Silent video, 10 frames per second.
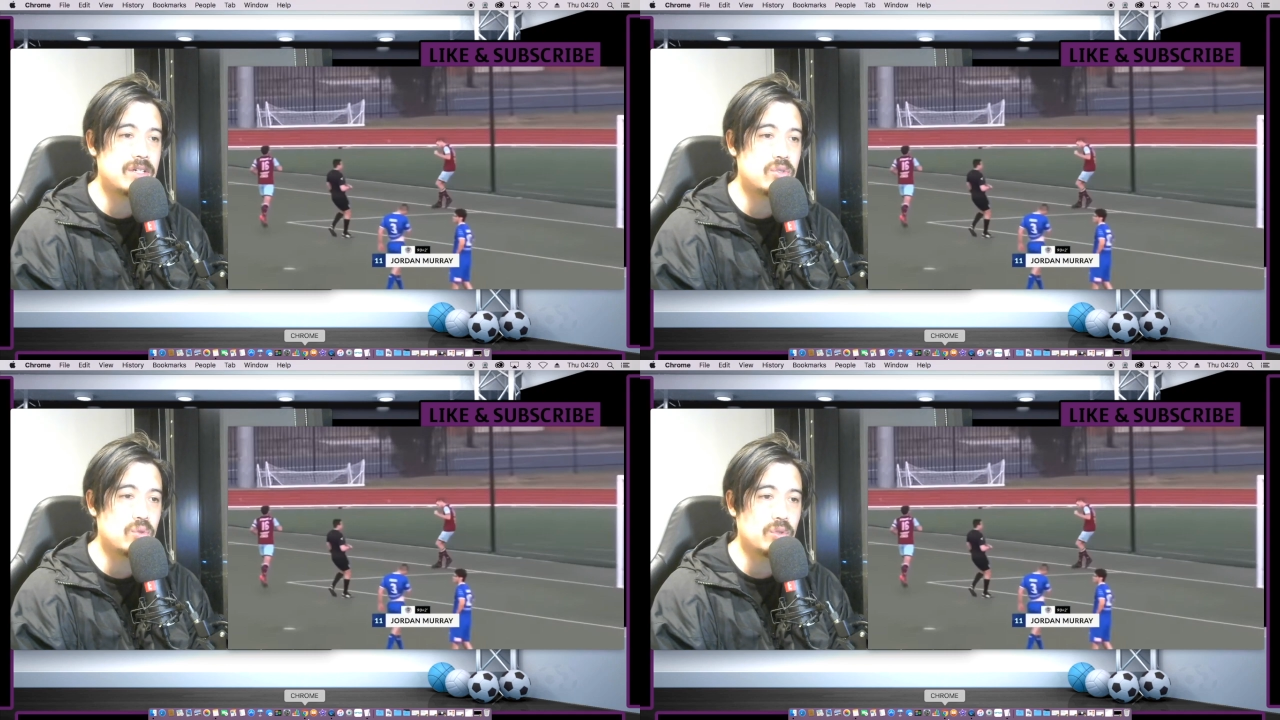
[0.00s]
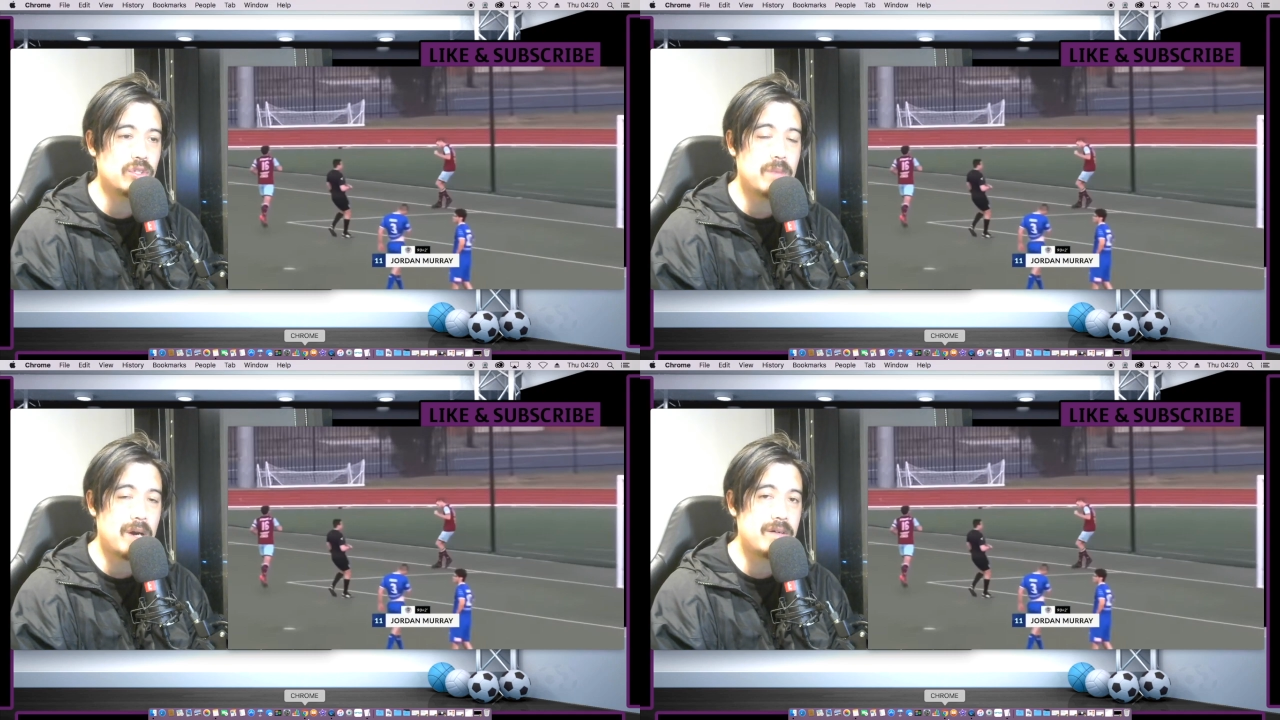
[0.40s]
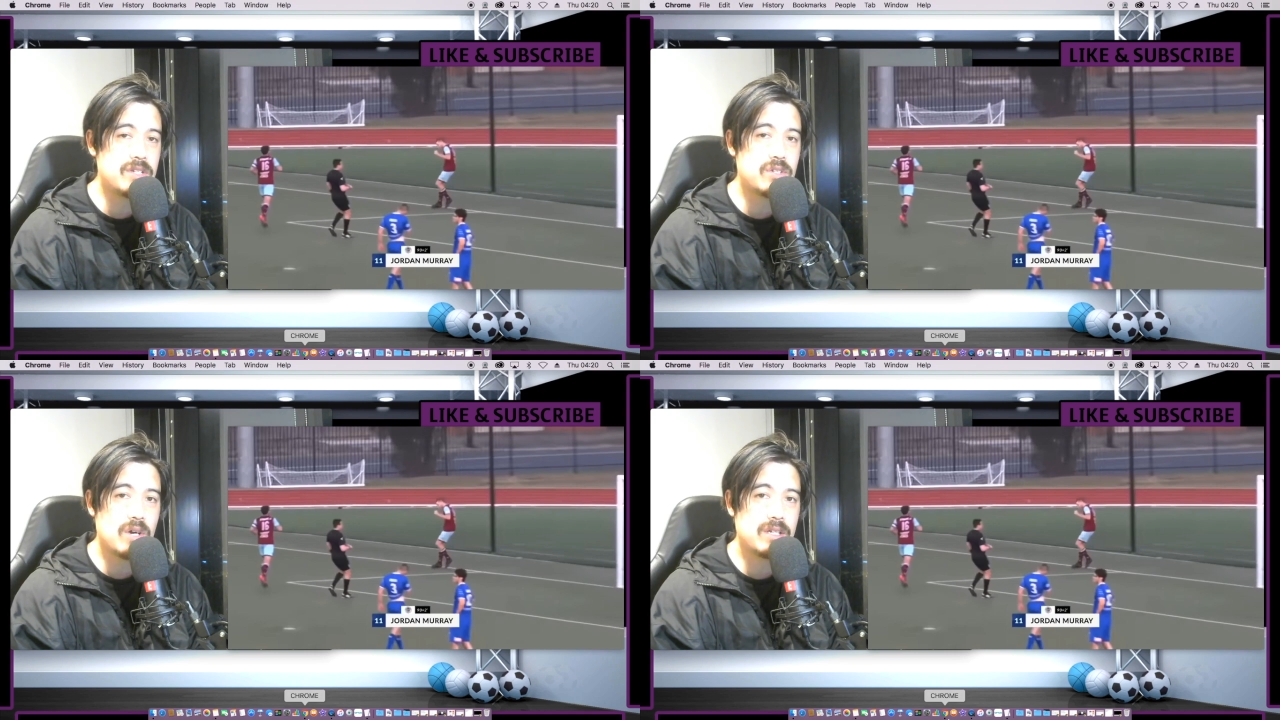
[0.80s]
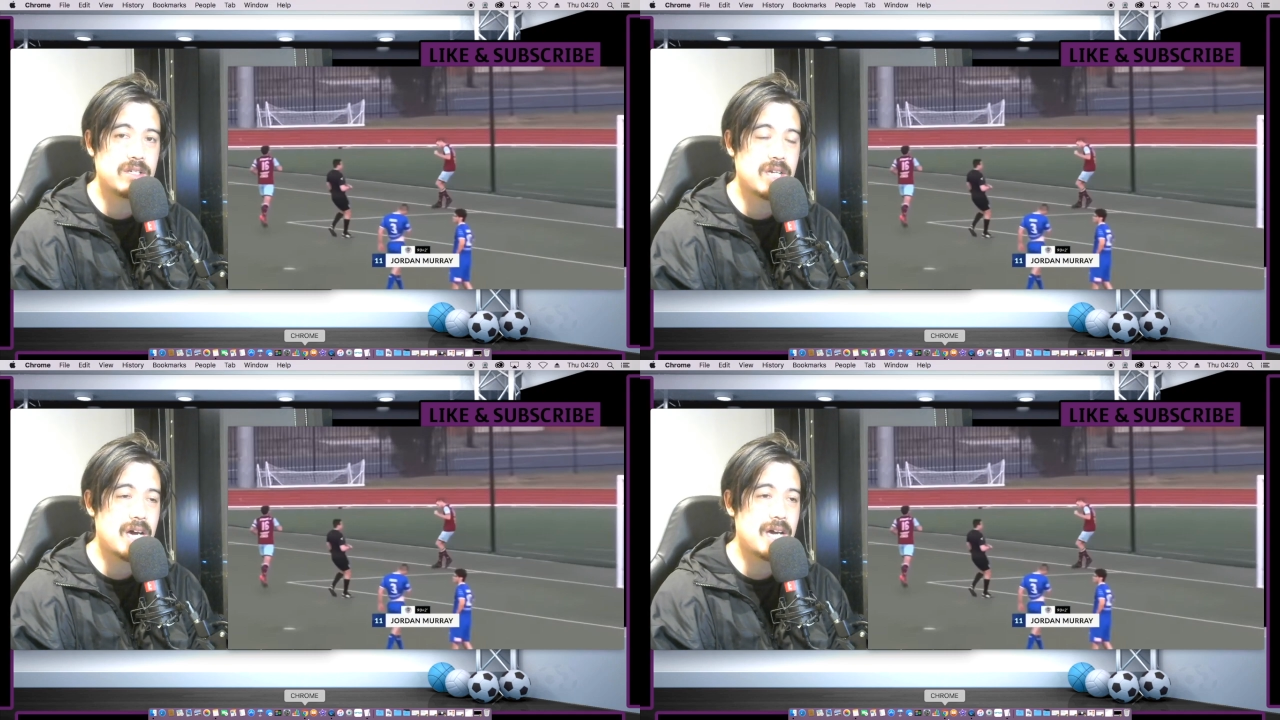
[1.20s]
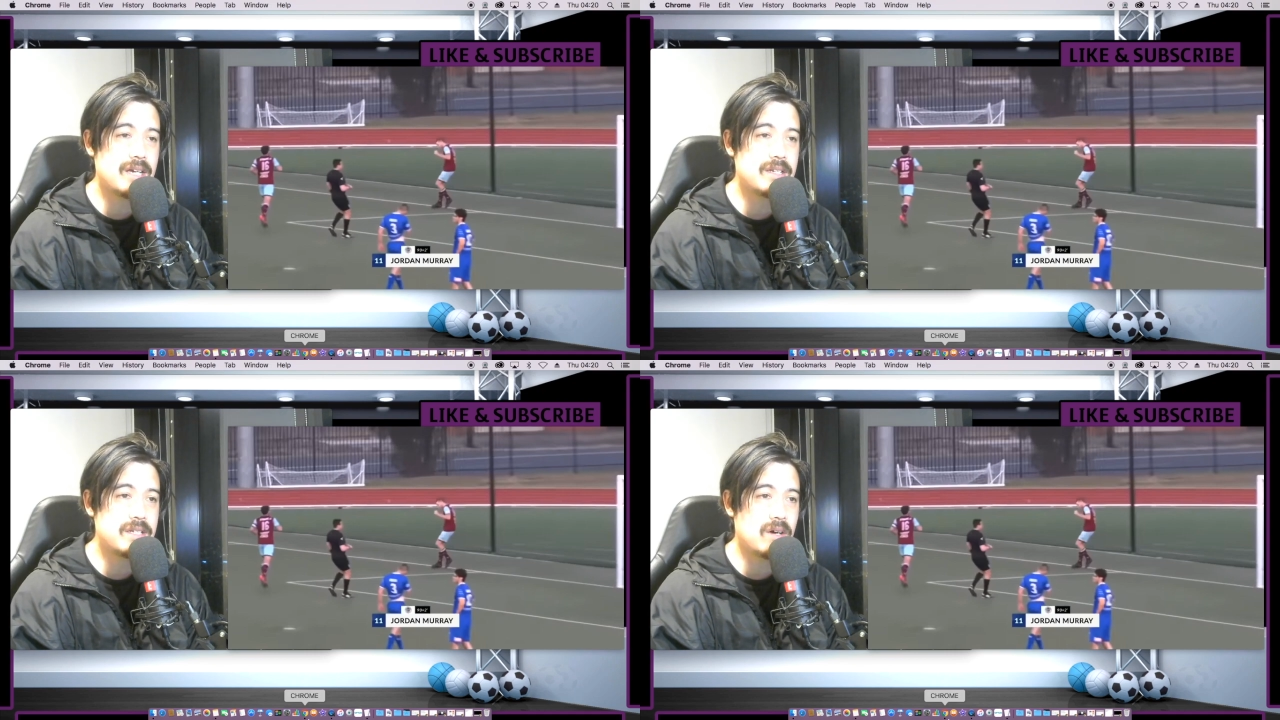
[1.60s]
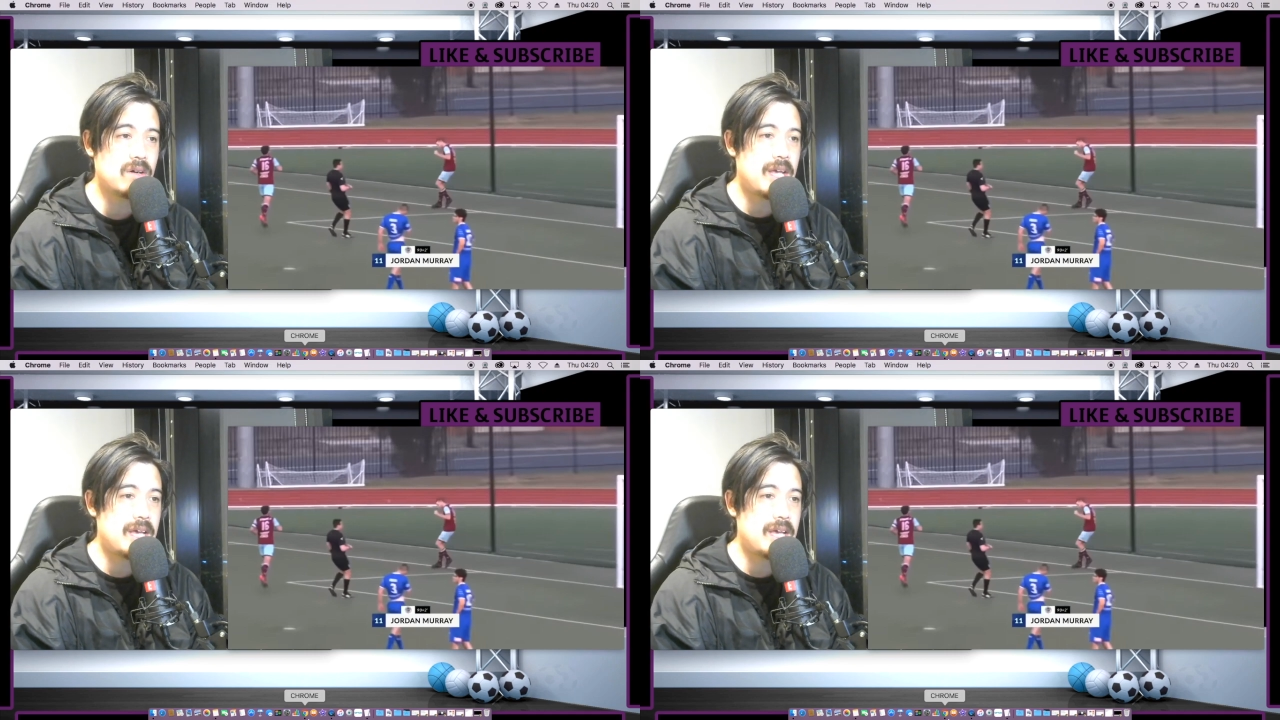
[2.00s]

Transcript: Jordan Murray is going to the ISL,